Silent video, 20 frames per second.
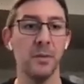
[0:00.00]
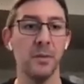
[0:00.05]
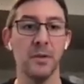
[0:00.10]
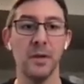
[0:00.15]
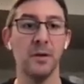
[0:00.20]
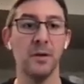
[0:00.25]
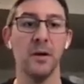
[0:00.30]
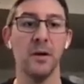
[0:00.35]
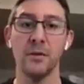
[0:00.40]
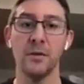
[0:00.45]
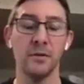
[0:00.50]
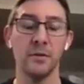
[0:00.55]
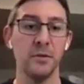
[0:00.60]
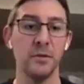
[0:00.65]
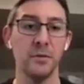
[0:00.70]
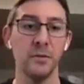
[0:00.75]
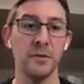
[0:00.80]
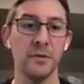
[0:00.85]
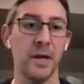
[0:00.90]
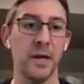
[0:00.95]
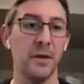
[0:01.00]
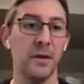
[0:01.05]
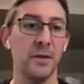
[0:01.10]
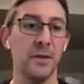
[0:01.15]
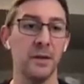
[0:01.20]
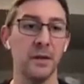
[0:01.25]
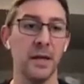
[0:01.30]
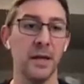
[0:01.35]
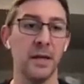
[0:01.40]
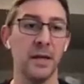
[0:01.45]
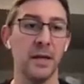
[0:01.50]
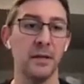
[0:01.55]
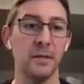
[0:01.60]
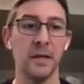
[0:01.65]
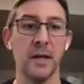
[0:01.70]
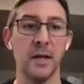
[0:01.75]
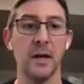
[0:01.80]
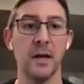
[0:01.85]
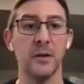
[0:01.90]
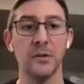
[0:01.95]
but there are other tools out there like
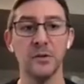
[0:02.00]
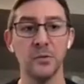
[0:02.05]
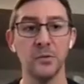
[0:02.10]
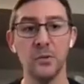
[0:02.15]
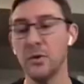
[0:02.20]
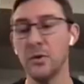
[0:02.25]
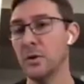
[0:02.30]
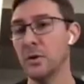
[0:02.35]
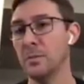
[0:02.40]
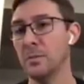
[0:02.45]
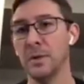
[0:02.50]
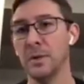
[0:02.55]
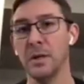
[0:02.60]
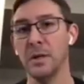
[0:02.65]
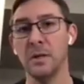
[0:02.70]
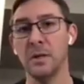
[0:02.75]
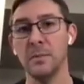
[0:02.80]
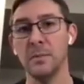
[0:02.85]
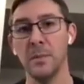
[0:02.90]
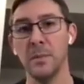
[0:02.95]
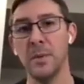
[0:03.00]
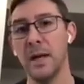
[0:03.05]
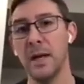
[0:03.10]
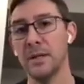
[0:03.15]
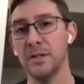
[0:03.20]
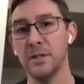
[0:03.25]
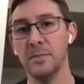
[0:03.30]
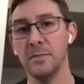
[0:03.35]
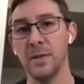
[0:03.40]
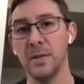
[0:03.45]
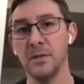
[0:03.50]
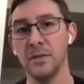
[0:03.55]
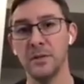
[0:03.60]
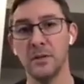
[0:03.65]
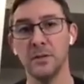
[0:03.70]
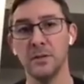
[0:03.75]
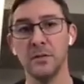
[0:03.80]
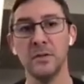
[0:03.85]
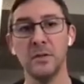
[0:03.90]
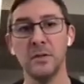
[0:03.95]
Docker Swarm, Apache
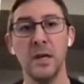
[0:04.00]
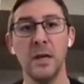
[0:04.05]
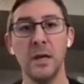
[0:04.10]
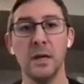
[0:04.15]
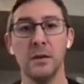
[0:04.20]
Mesos.